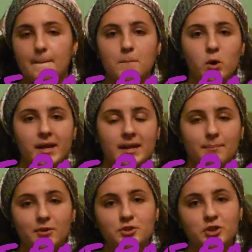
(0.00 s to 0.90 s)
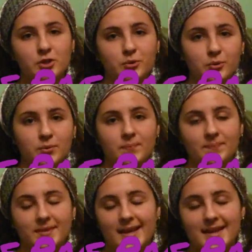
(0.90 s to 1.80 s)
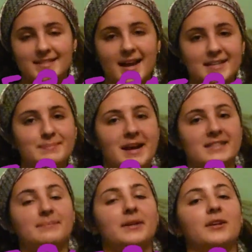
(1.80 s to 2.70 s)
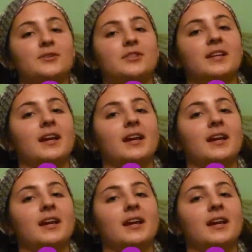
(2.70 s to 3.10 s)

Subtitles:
Point number two is ice packs and pillows.